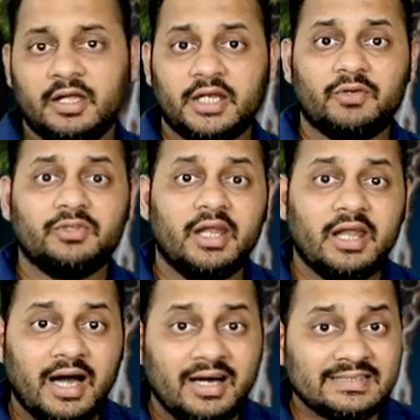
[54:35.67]
Now the
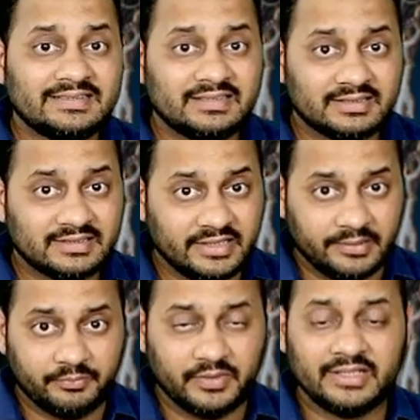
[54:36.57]
last
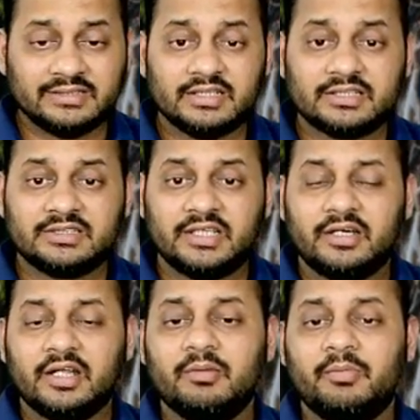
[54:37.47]
step is the
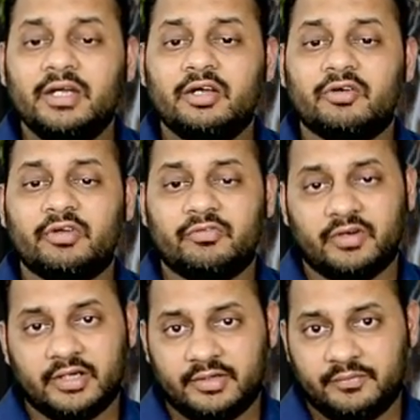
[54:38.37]
settlement of
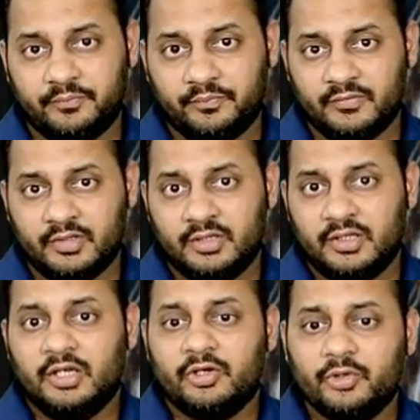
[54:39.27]
FRA.
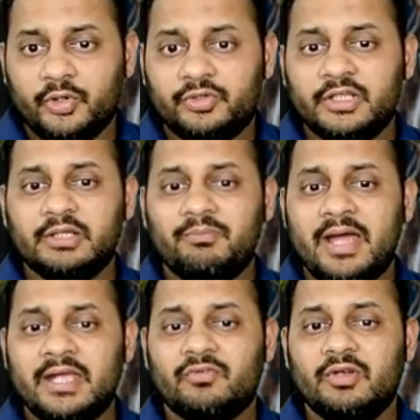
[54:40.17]
Do you think the
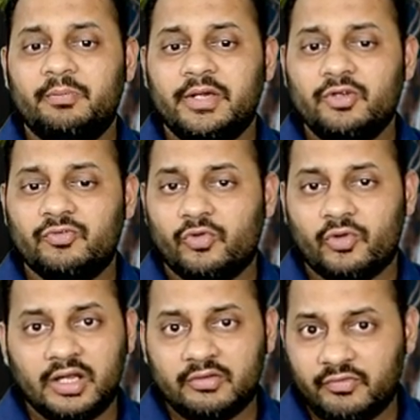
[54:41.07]
bank will pay you
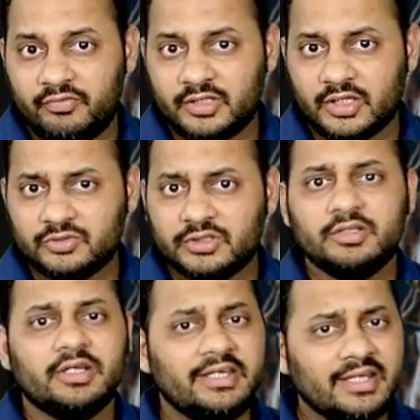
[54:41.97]

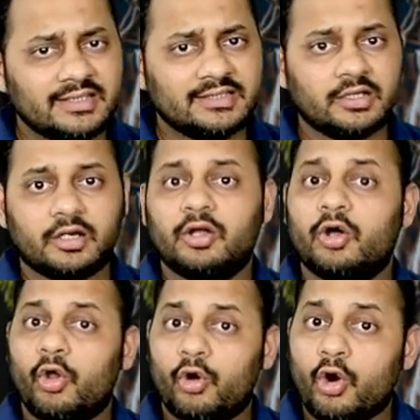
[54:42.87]
4,50,000? Yes, sir.
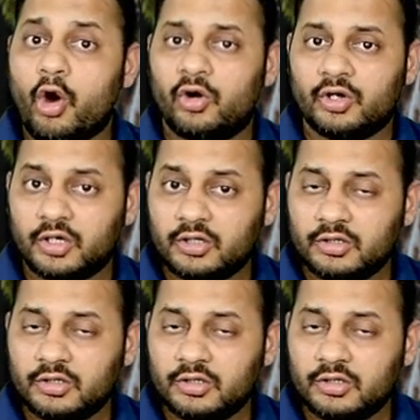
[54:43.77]
Wrong.